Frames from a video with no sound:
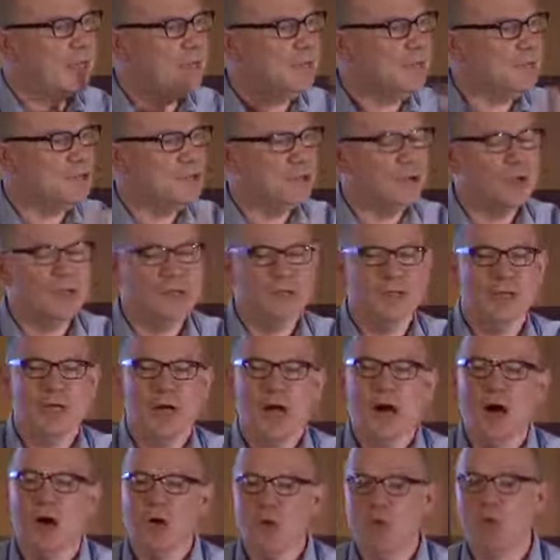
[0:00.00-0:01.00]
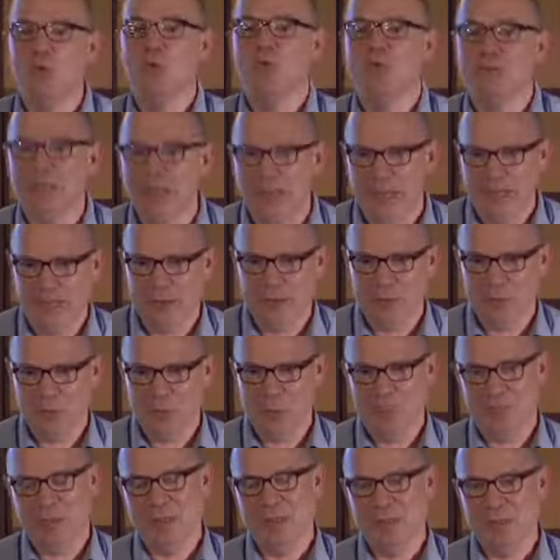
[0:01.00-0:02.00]
enjoyed the whole day, I know
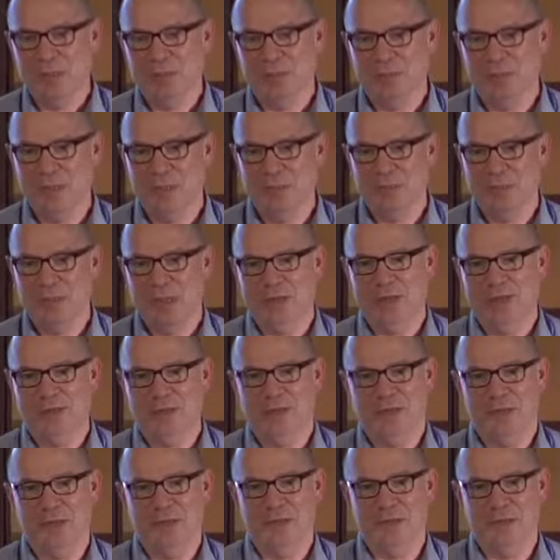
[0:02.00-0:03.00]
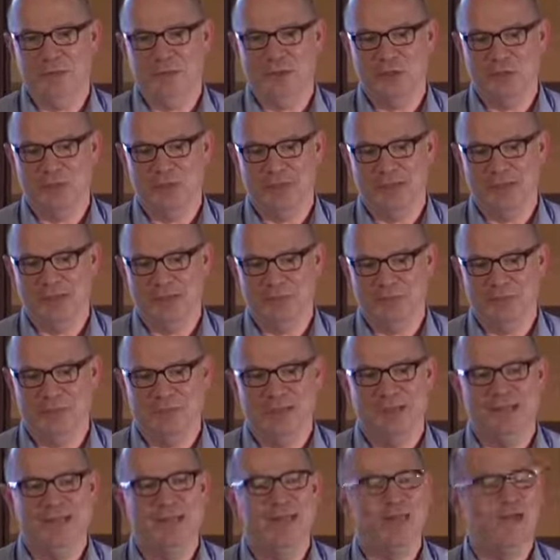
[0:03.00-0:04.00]
we've been talking about technology and there's
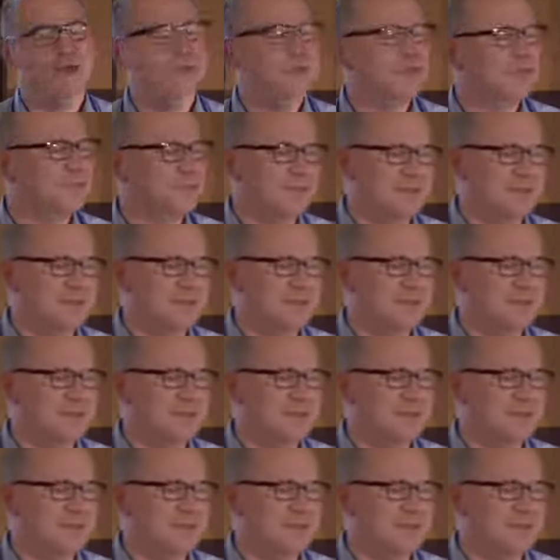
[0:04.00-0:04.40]
been loads of